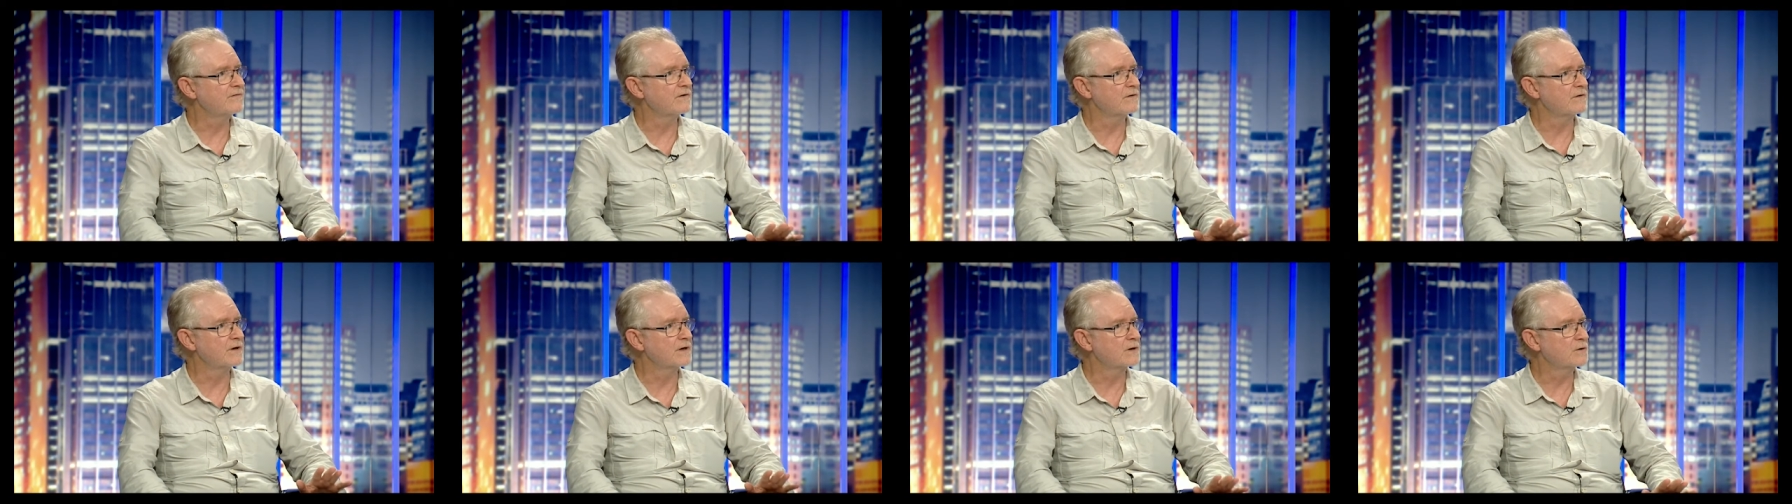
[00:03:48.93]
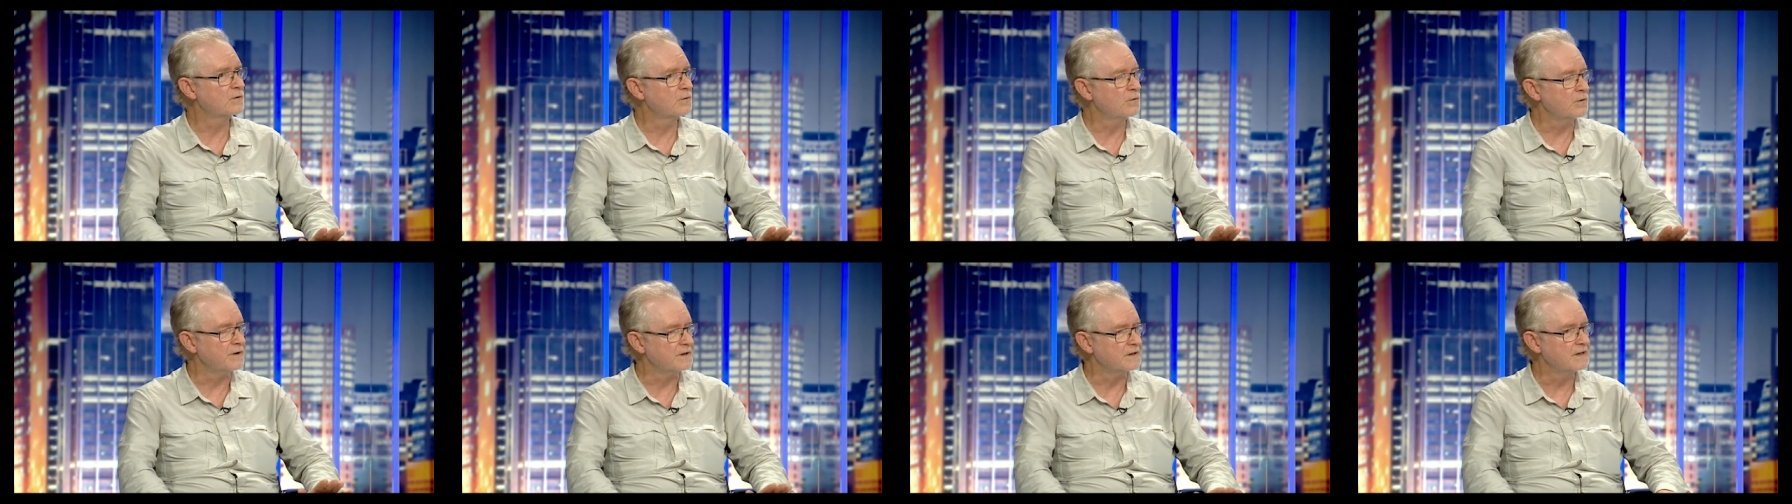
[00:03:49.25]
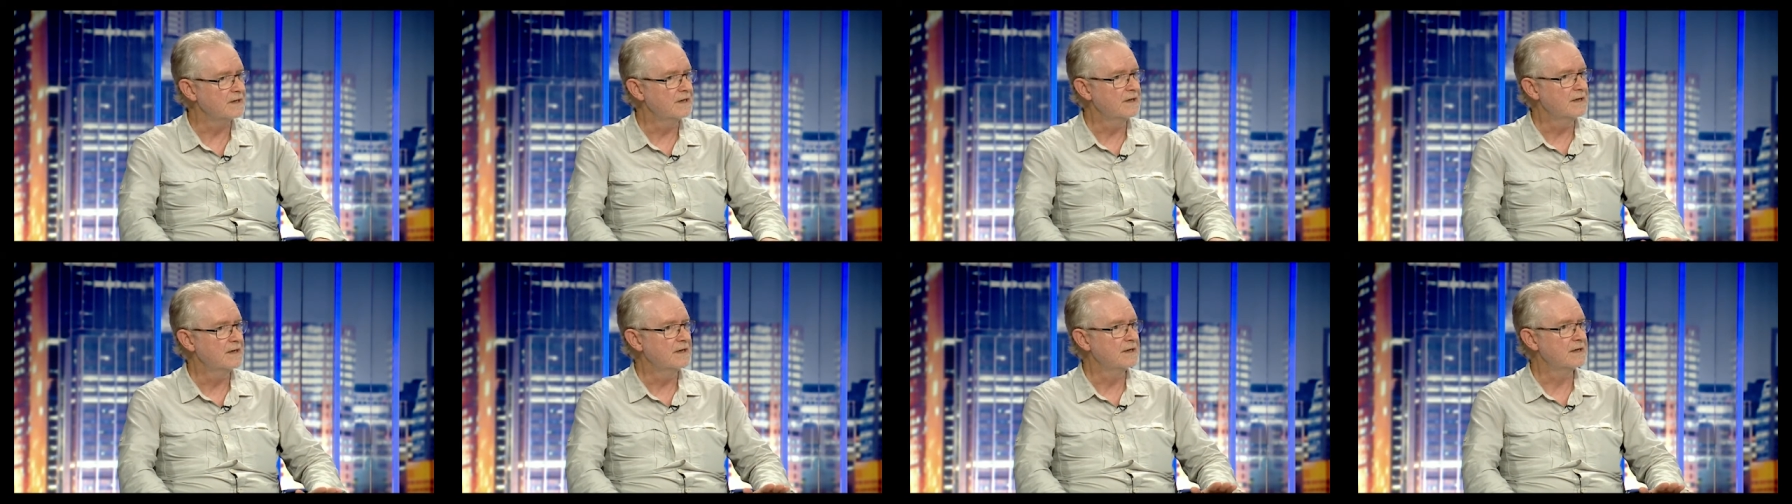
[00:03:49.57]
very good.
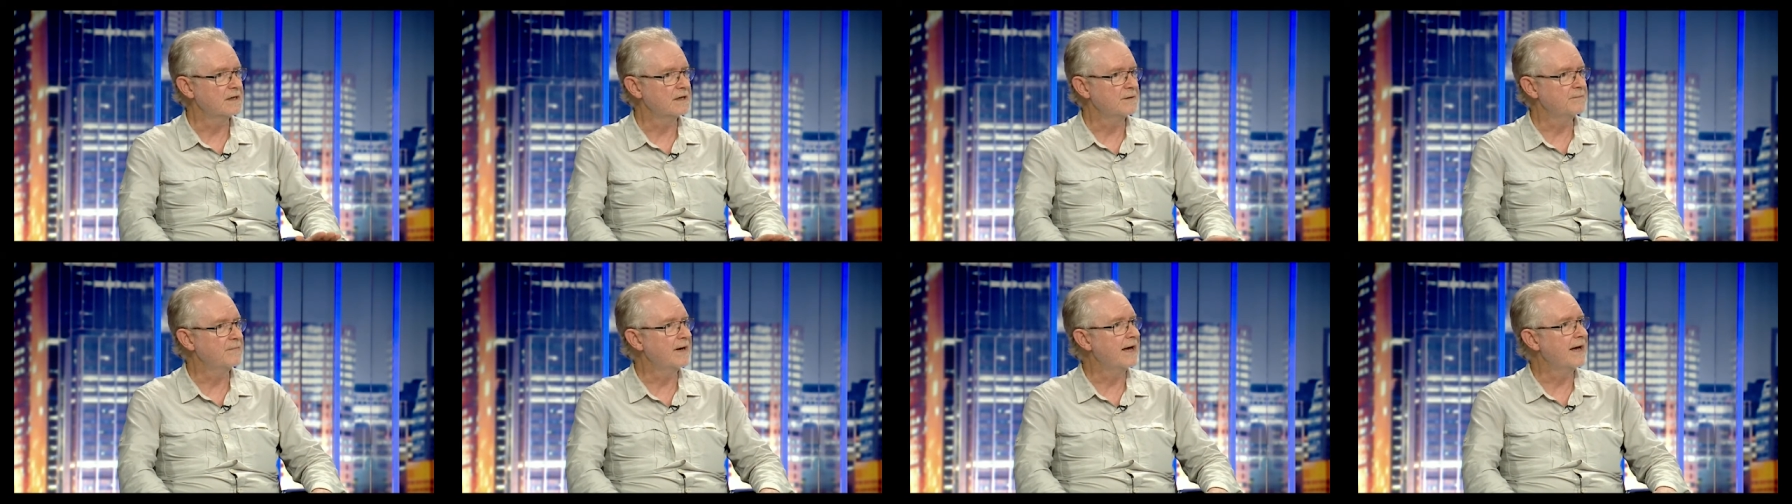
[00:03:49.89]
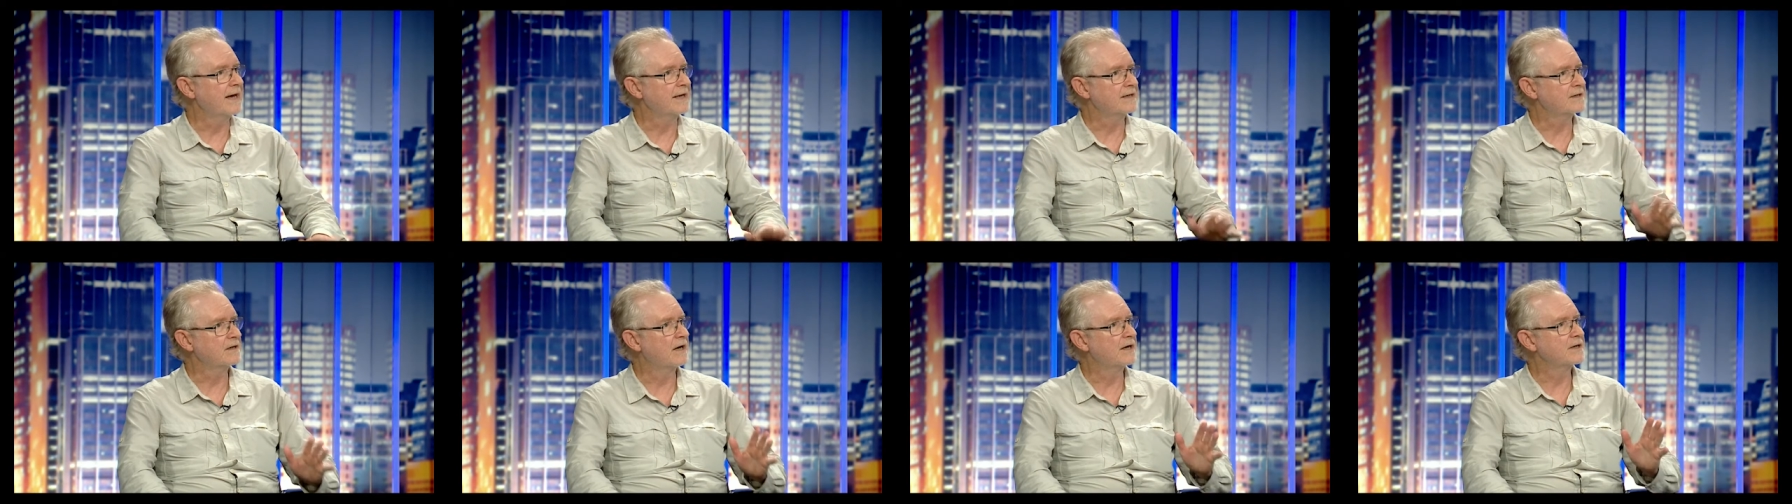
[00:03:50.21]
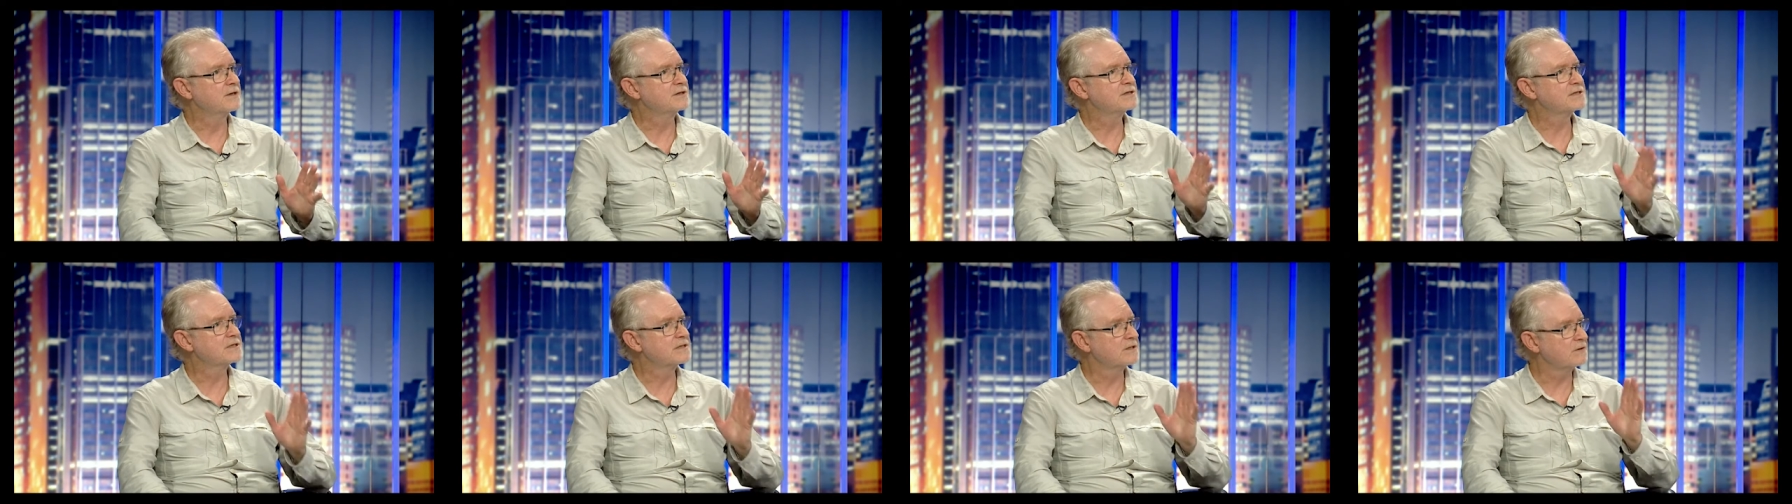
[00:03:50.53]
And
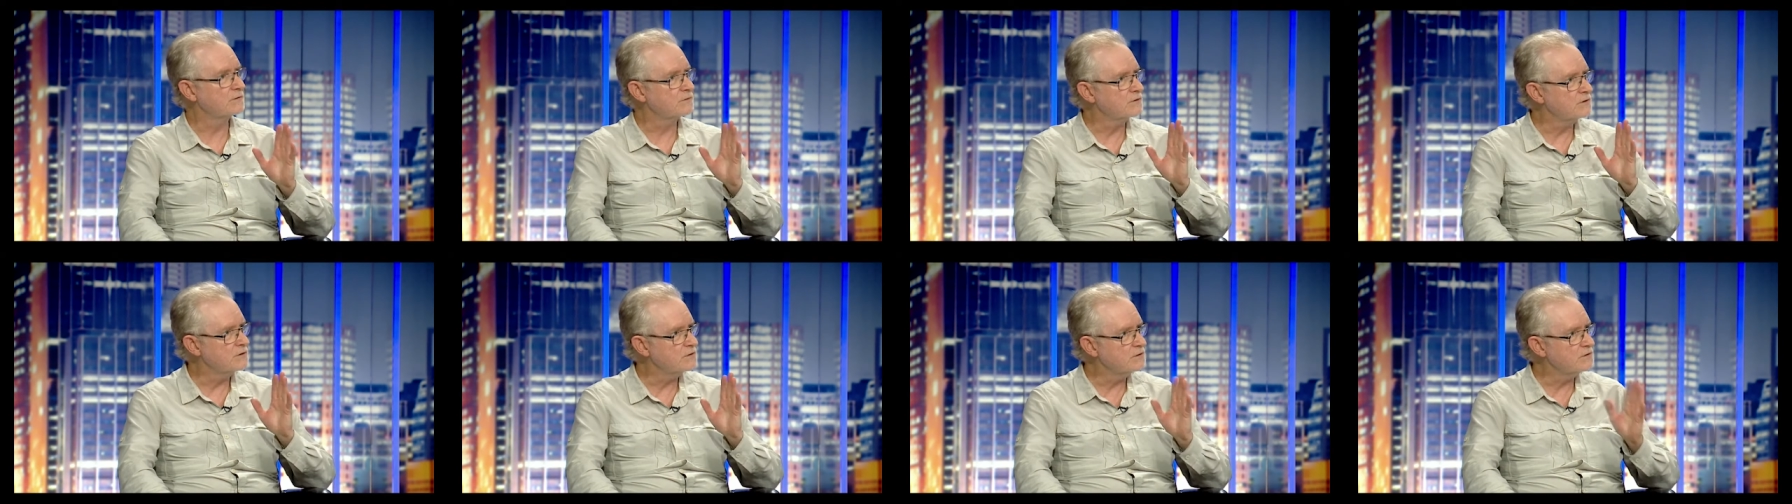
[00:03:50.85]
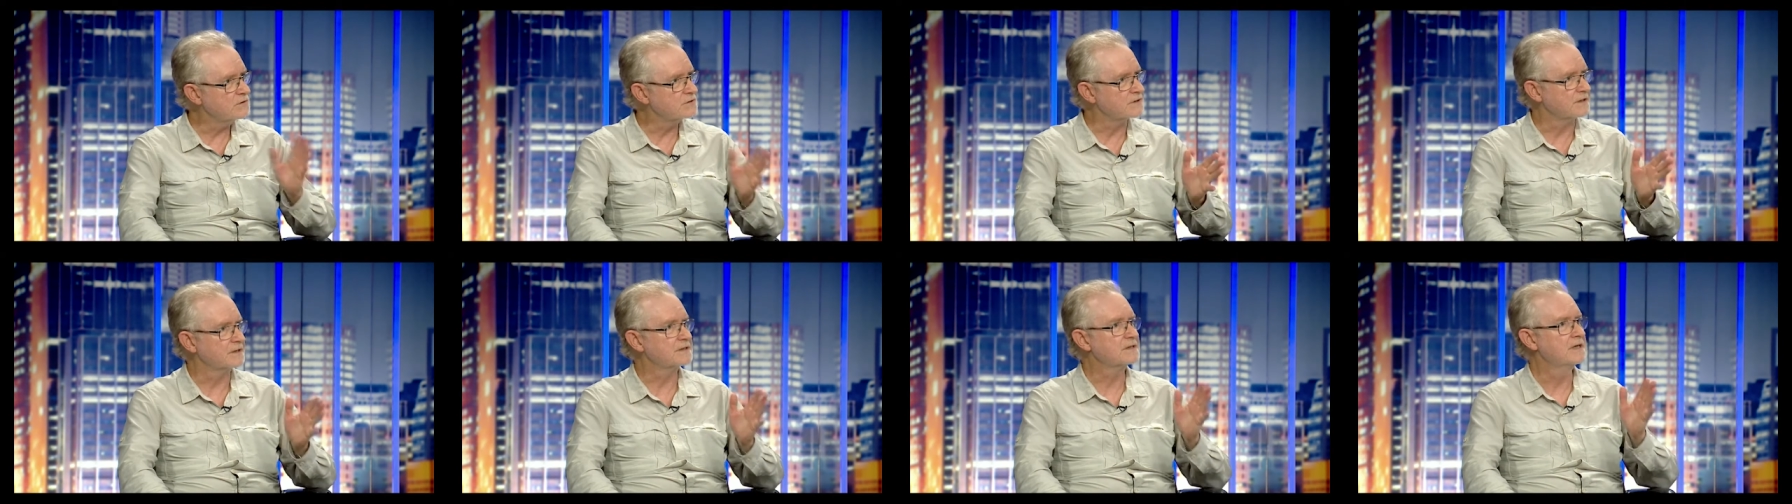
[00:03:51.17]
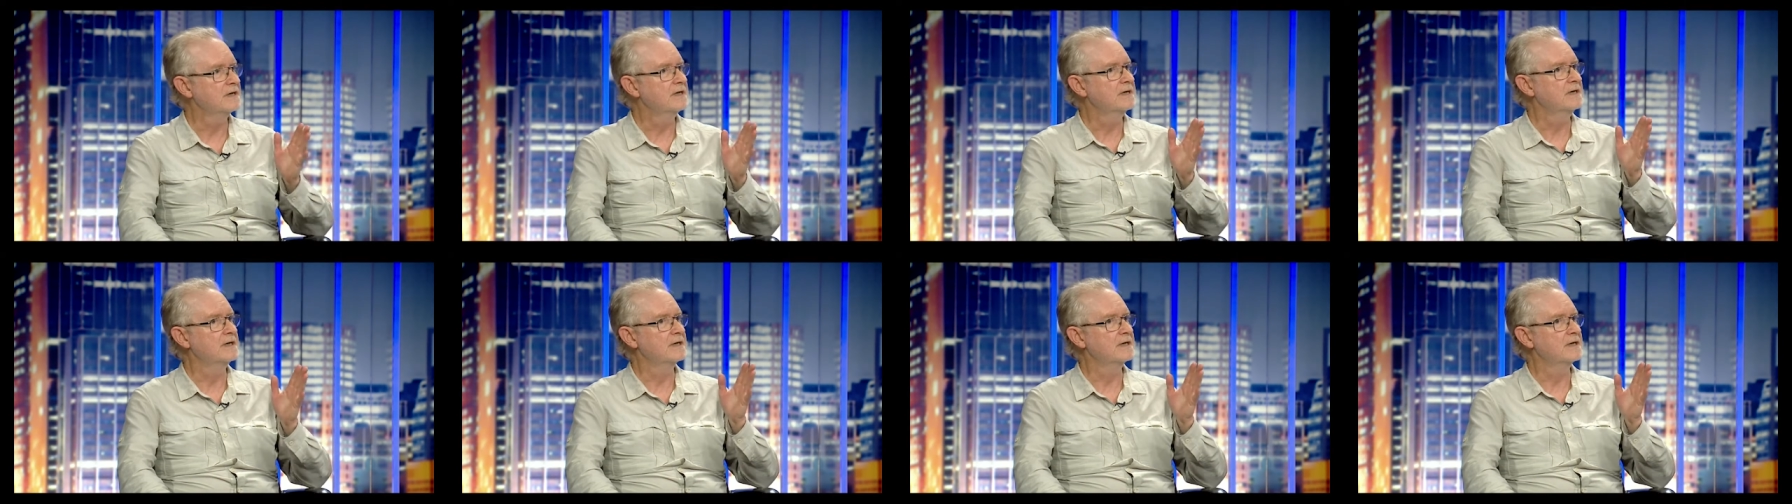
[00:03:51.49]
I still use it